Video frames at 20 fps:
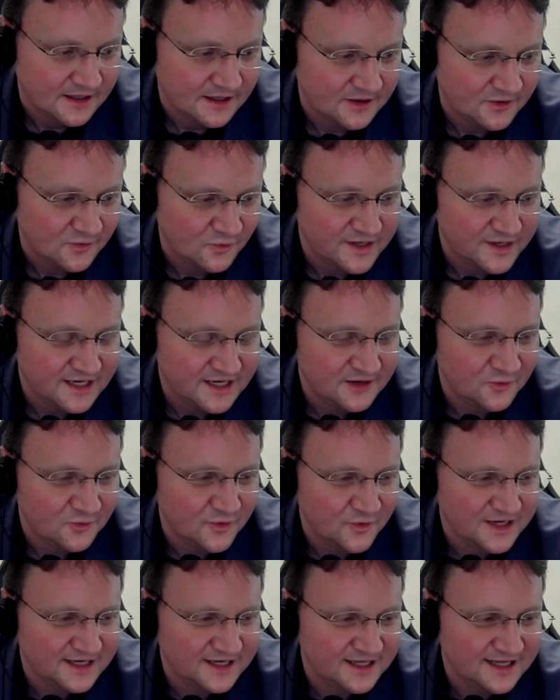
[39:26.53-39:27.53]

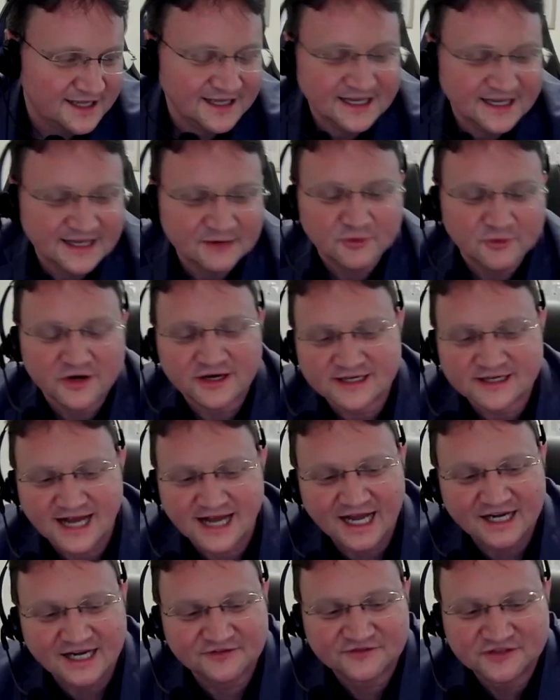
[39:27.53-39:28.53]
We're in
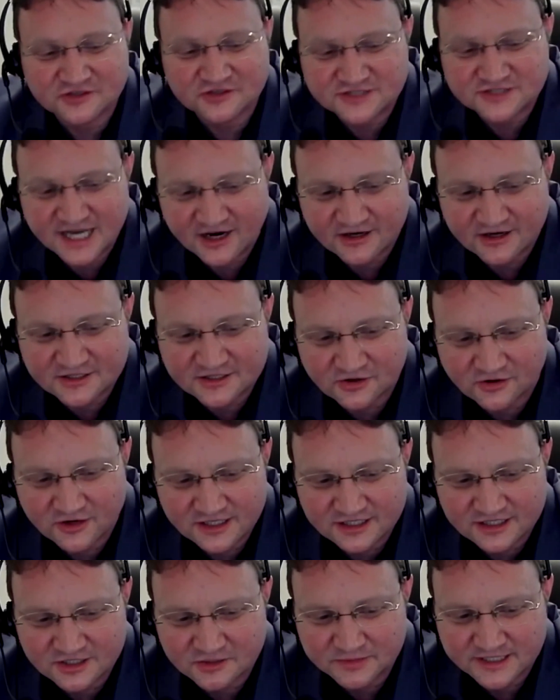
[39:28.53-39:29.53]
kind of new territory
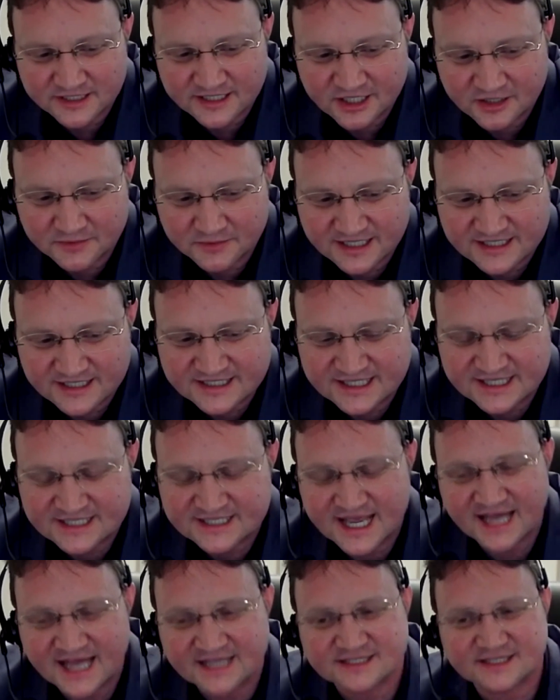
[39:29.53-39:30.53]
a little bit here, because this
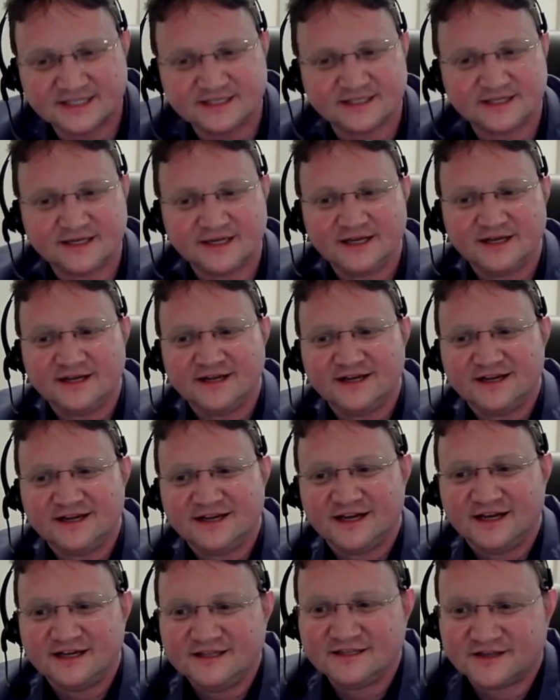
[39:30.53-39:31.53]
hasn't,
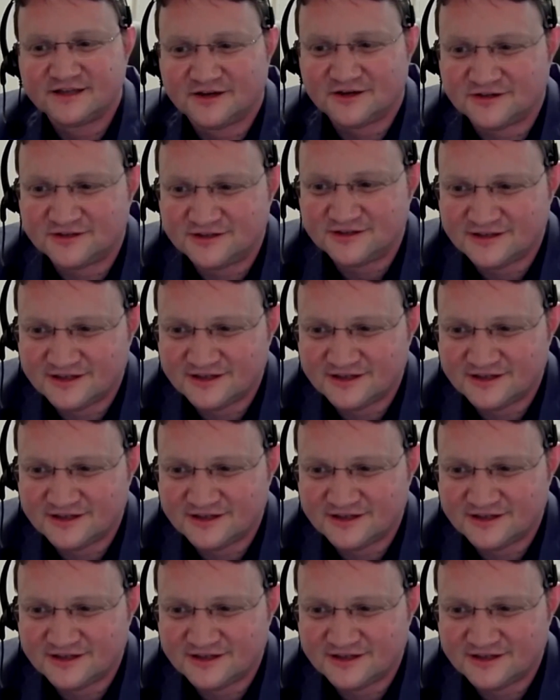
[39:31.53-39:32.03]
and